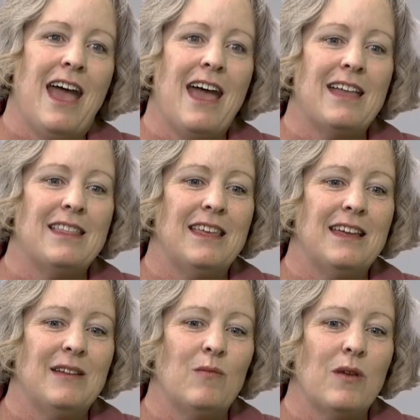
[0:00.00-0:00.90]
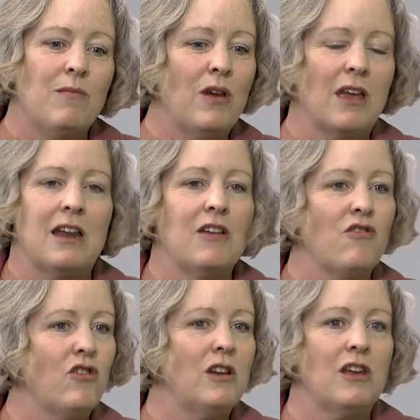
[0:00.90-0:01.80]
And then we bring in a
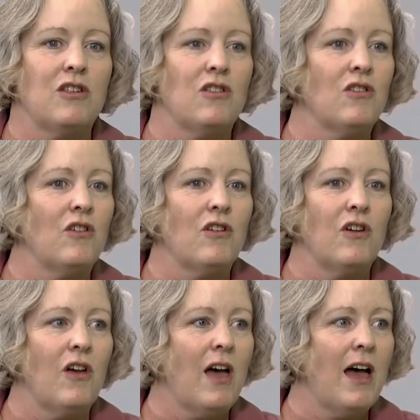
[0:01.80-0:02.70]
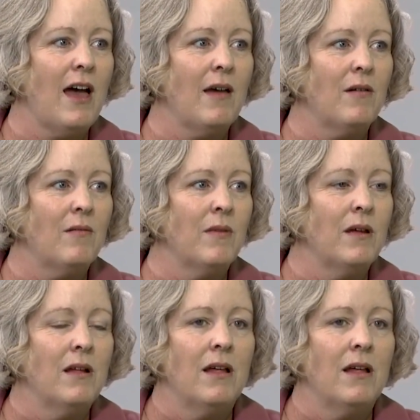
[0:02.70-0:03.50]
traditional